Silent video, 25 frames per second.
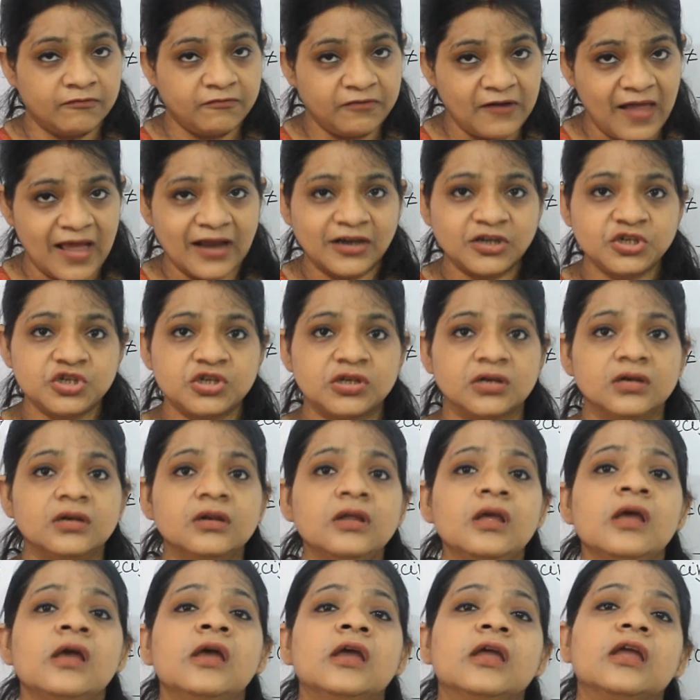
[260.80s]

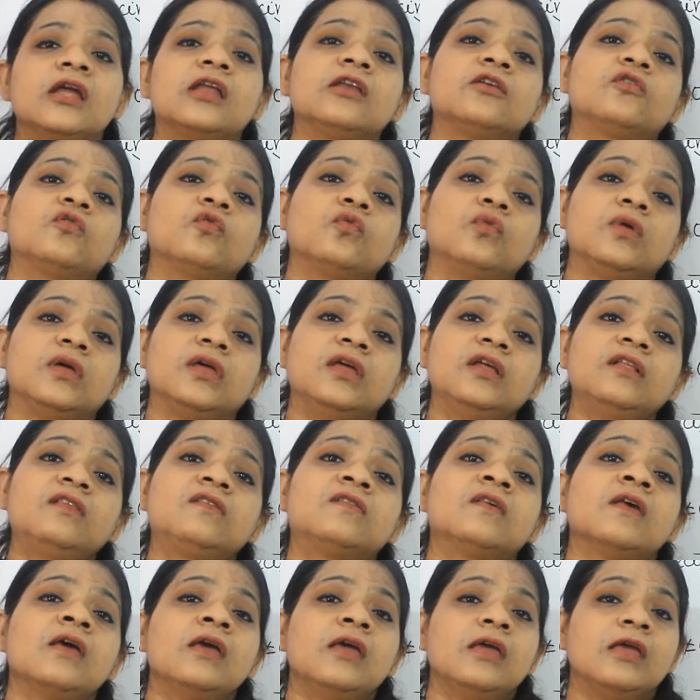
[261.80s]
fraction into
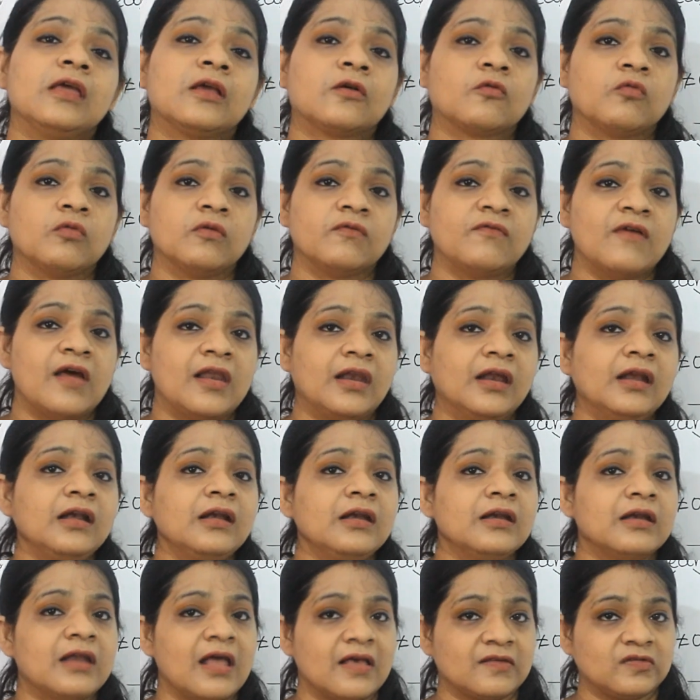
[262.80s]
its
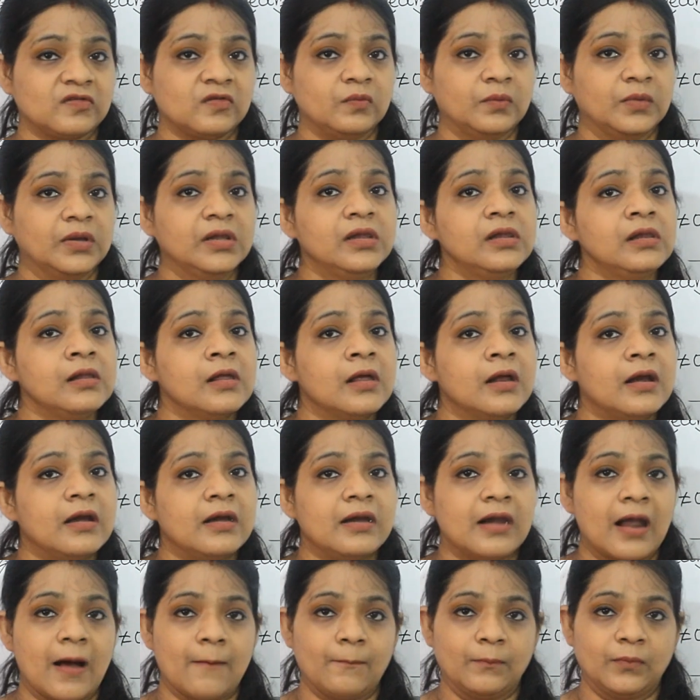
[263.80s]
equivalent decimal
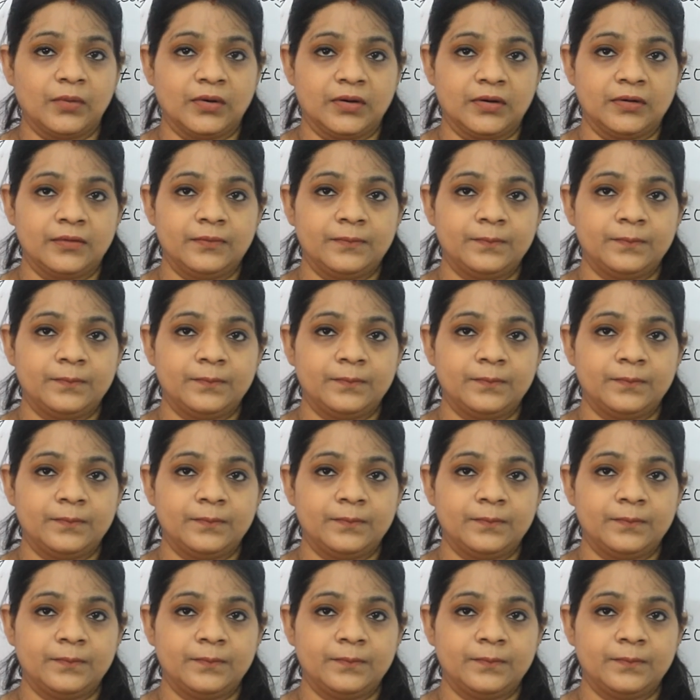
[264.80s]
number.